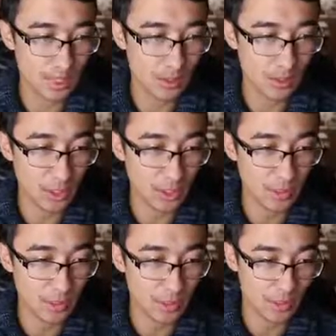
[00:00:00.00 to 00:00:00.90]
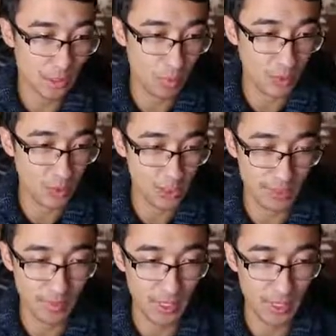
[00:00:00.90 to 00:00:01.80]
our customer support
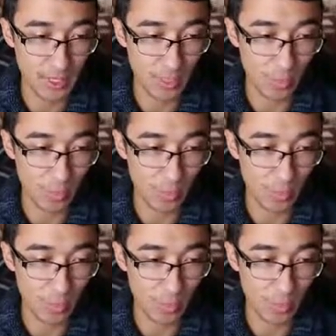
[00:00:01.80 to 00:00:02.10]
team at